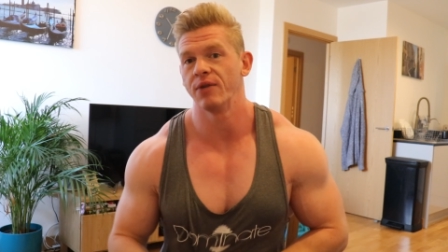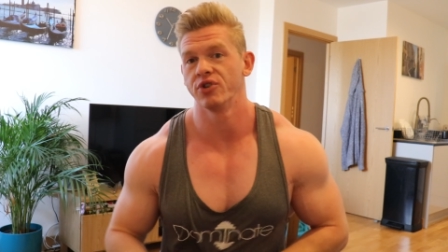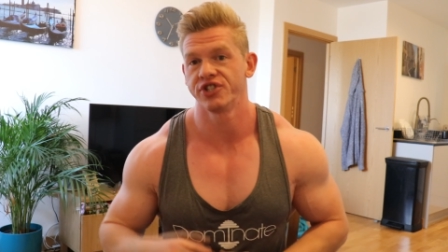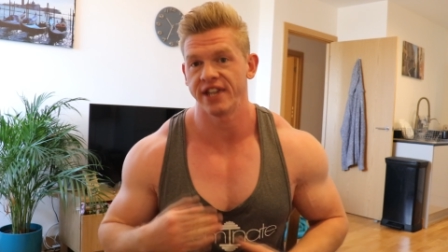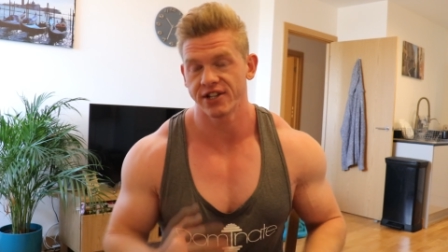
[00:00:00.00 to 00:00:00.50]

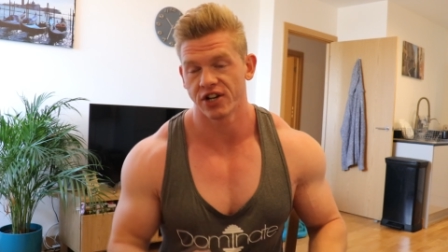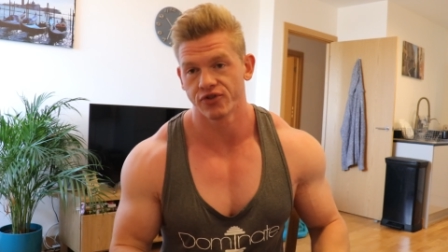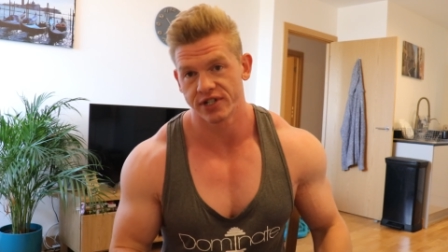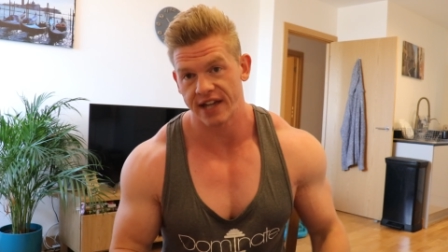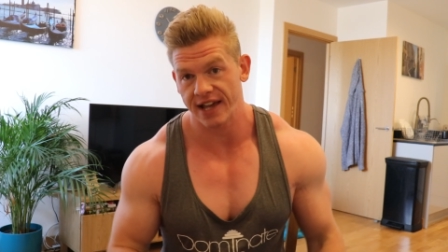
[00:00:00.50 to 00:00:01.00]
was
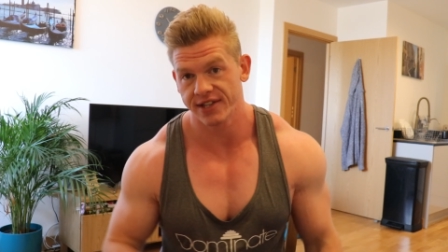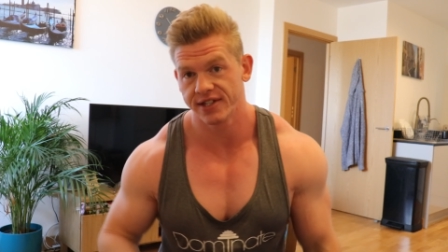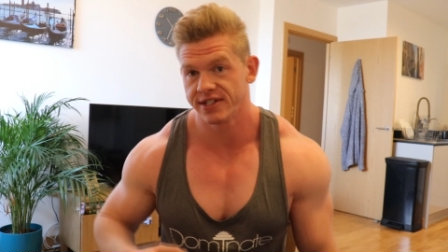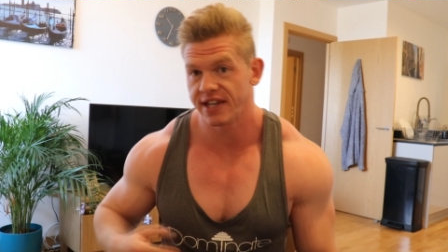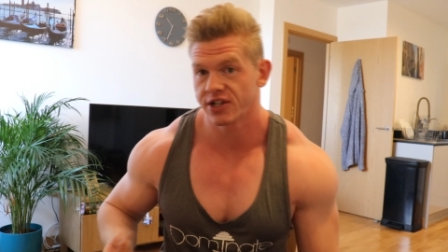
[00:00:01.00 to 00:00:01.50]
600
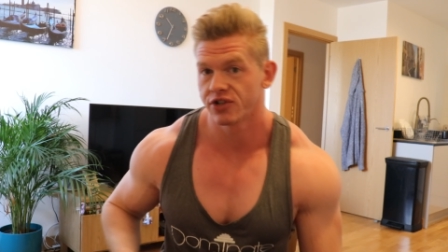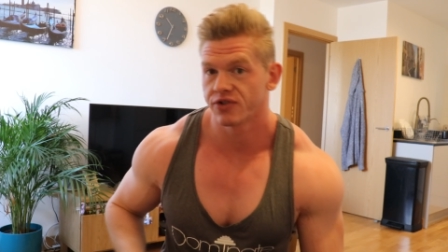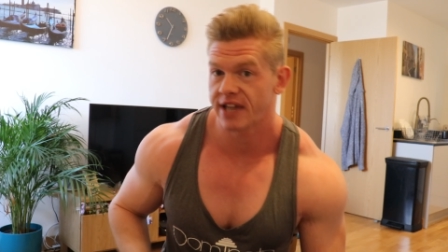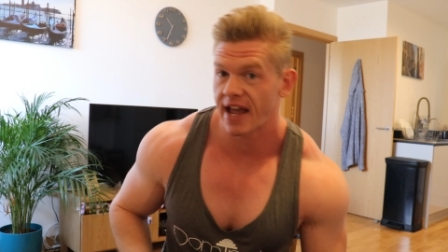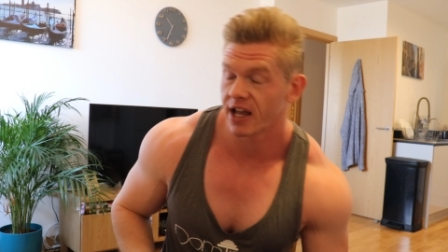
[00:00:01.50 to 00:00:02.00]
test,
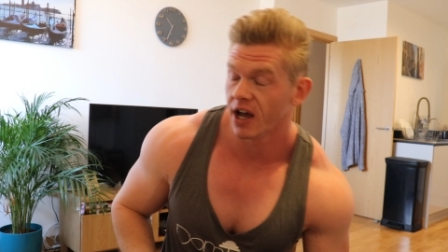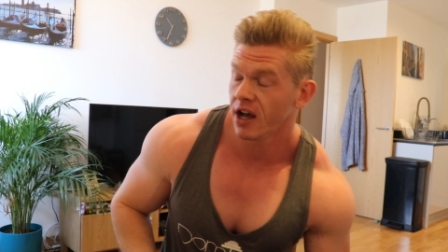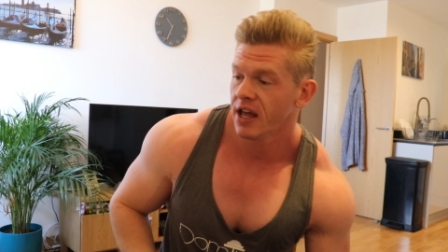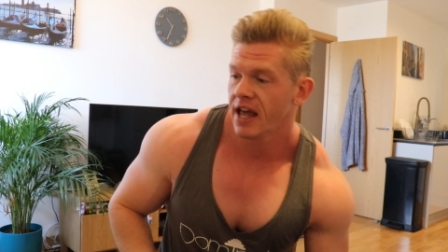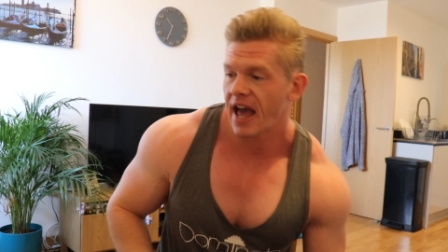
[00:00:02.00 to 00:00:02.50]
600
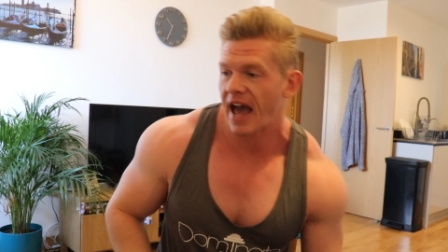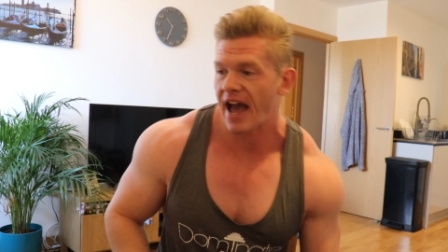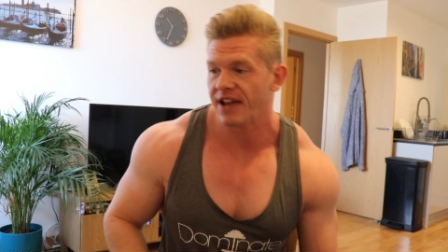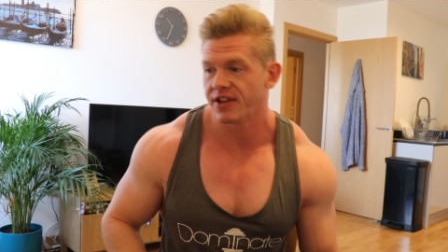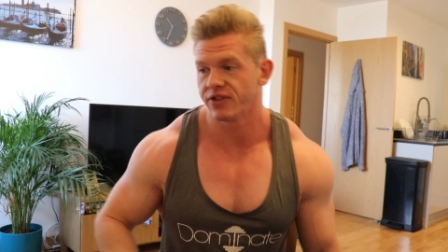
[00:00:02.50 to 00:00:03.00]
deca,
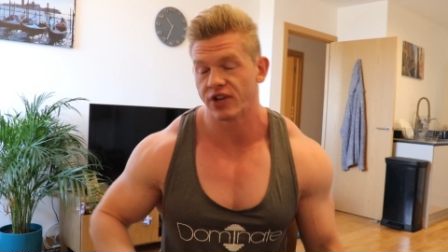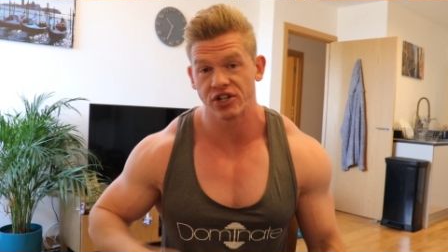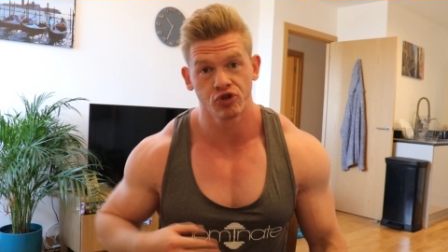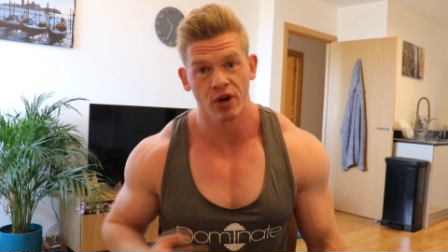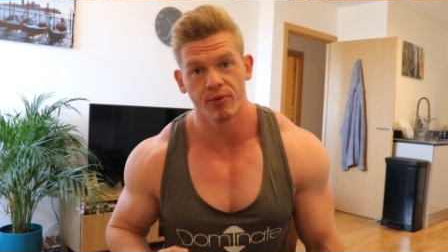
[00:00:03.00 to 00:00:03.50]
and so
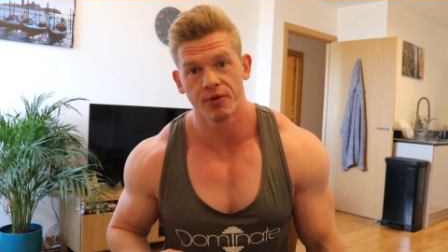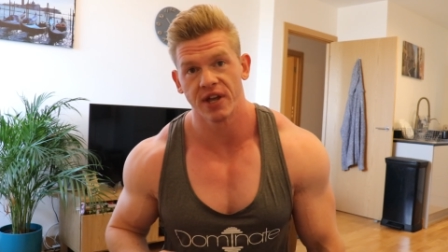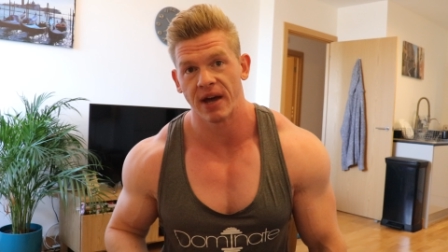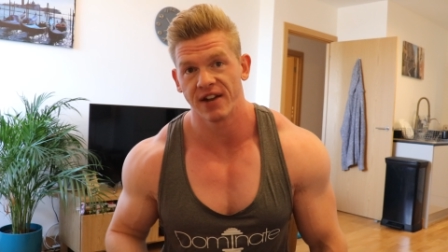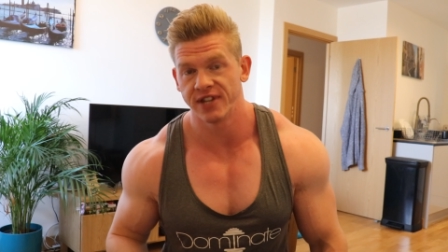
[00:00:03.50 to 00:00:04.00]
that's triple
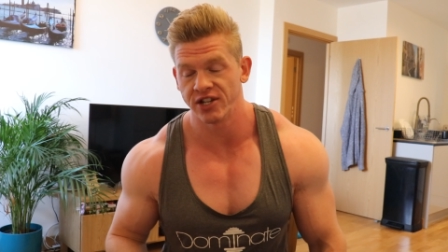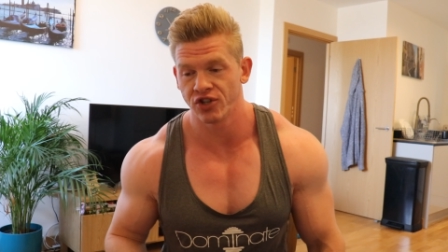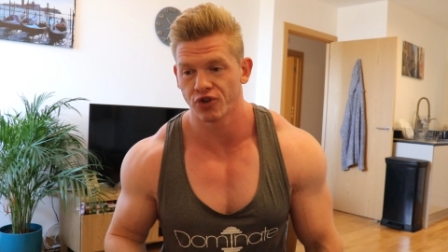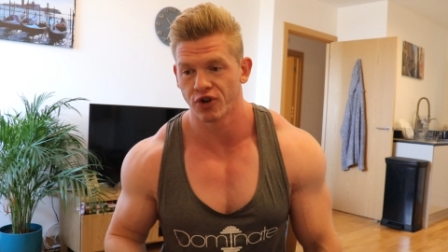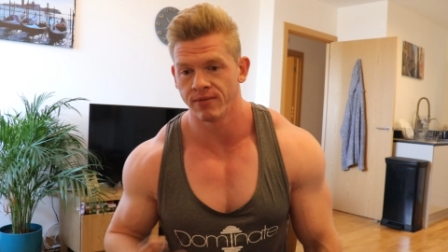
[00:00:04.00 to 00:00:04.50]
the amount of
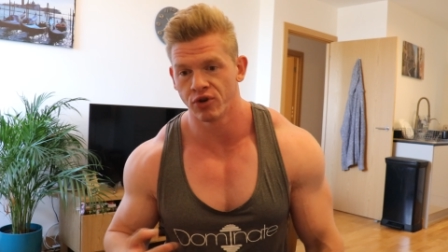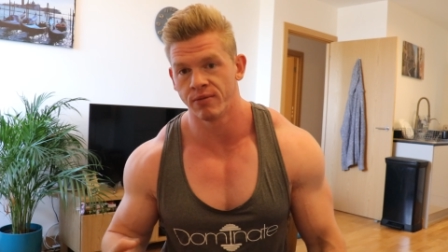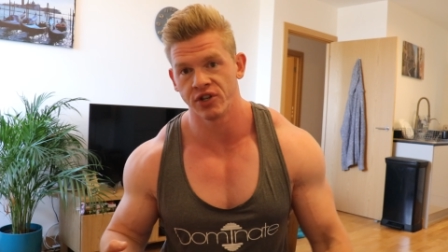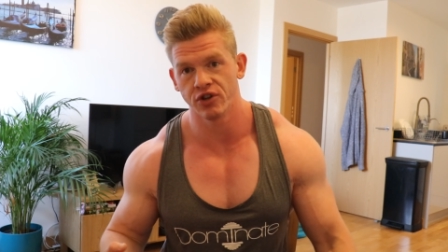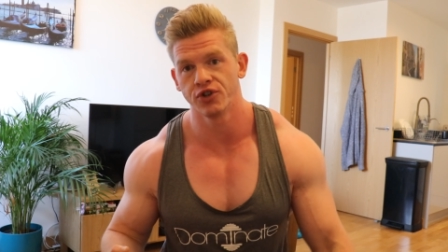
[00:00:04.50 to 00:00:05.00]
testosterone I'm
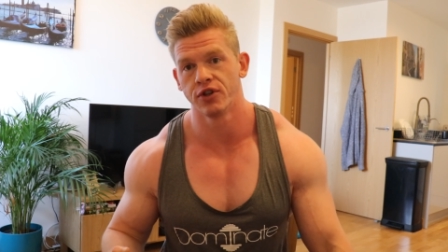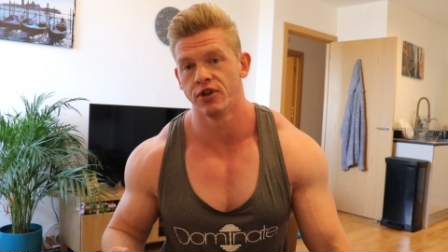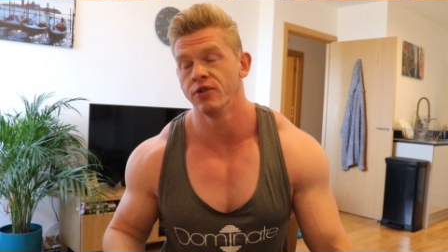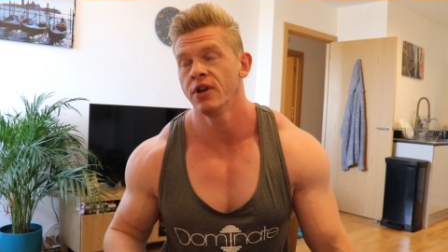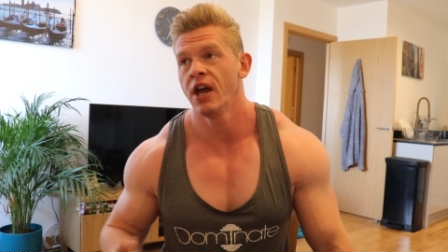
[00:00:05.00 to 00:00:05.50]
normally used
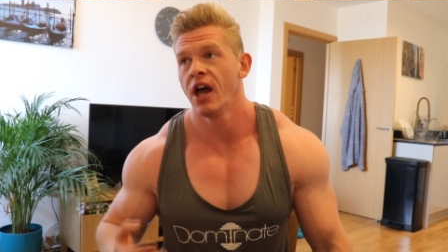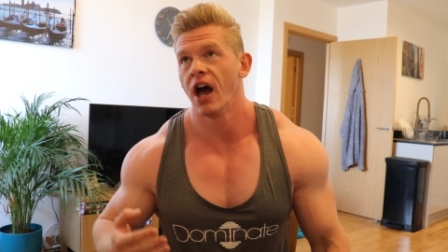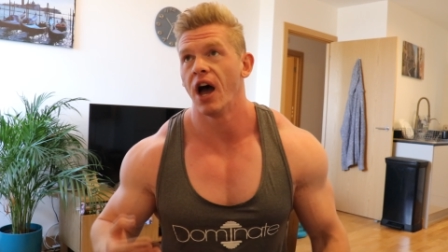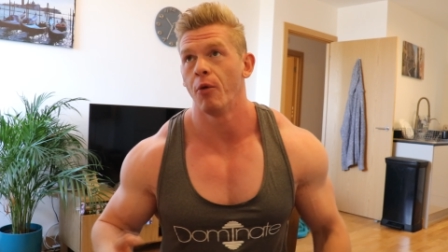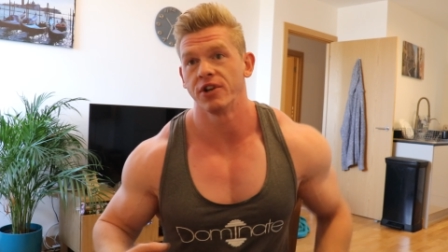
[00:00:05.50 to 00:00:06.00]
to,
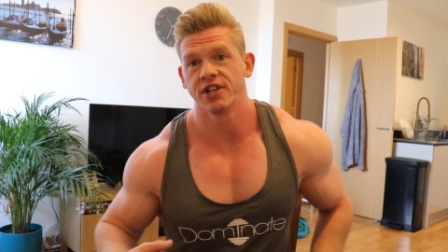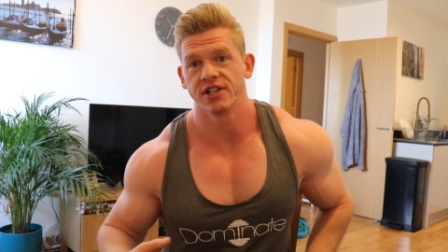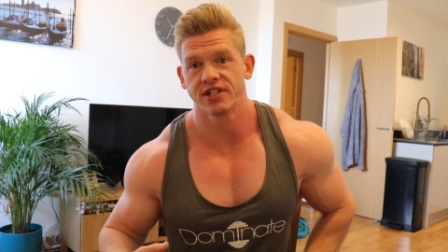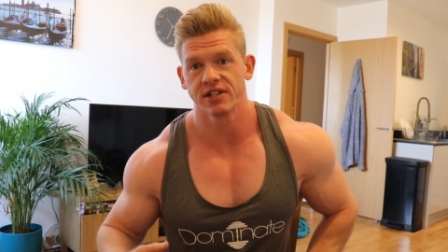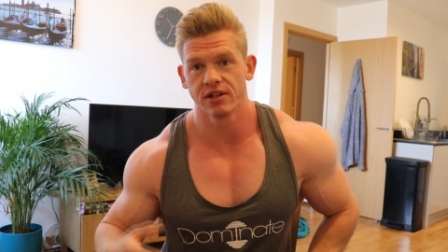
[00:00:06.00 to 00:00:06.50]
which
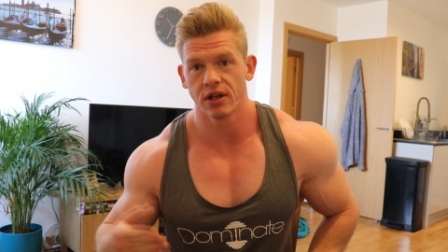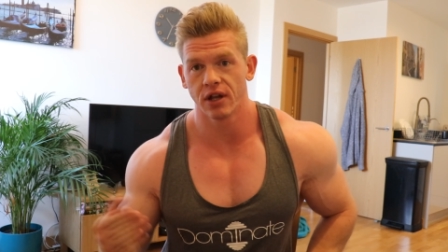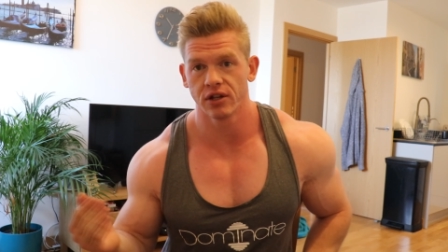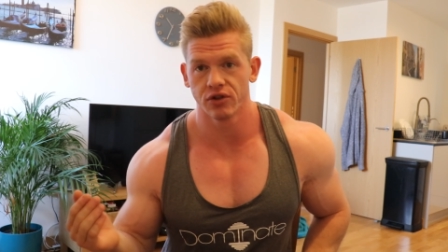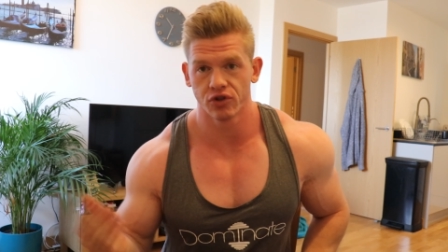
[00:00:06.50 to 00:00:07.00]
is
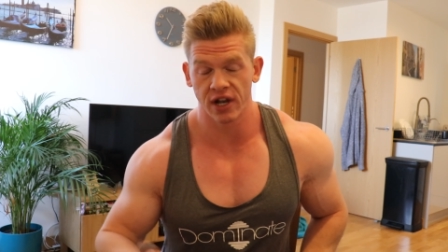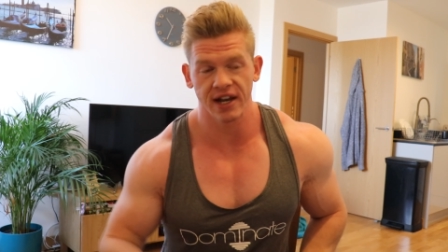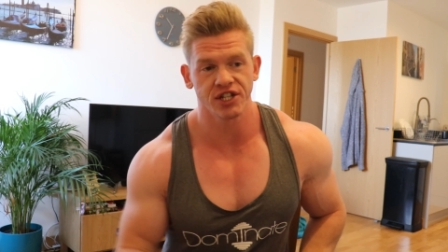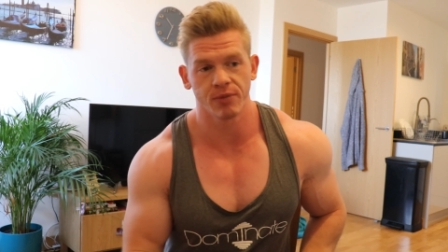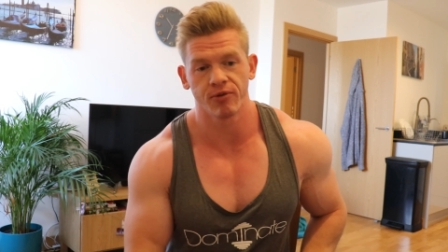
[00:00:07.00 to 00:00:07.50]

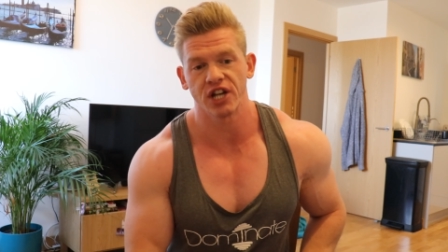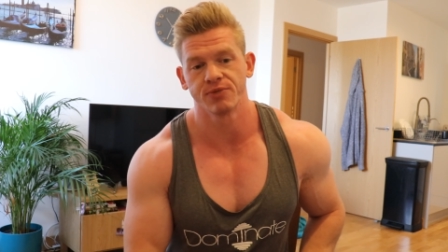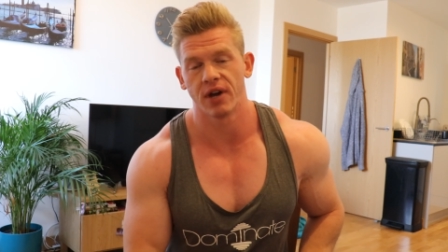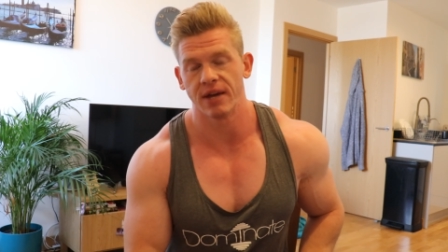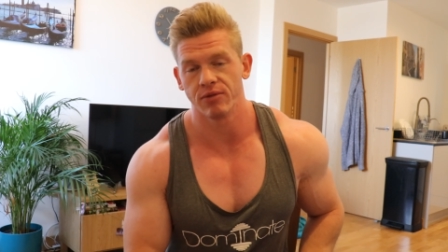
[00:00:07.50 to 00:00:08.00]
clearly
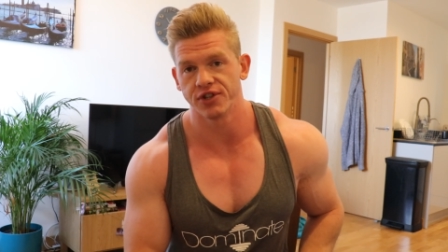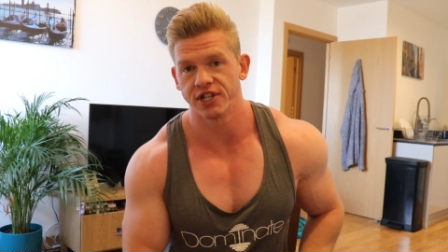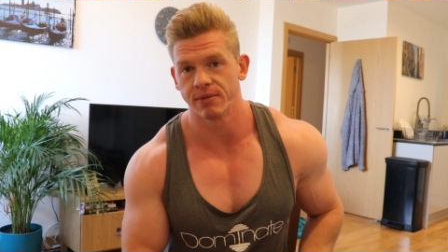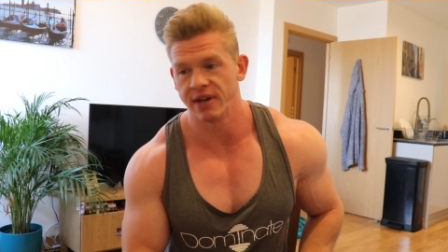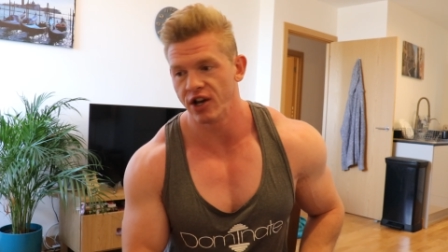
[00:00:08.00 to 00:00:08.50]
suppressed my immune
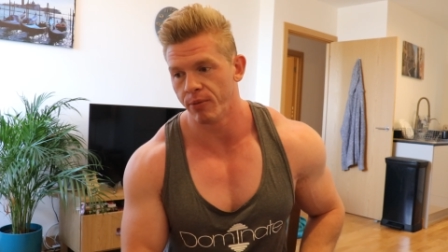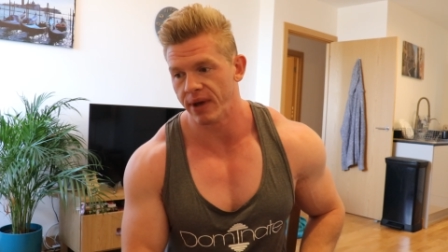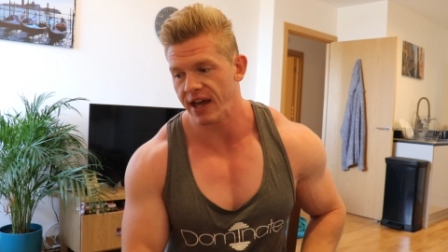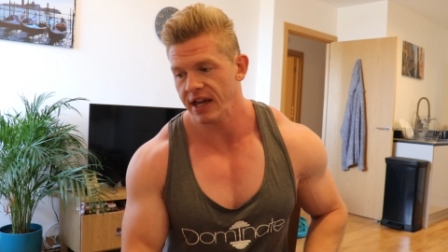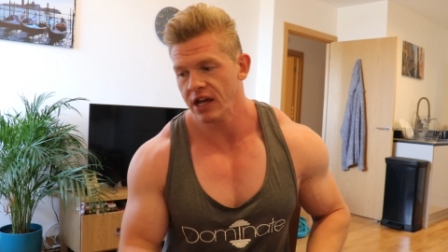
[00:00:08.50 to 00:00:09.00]
system a little
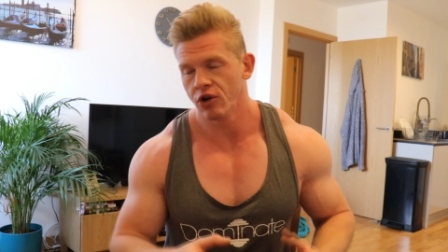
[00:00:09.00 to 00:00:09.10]
bit.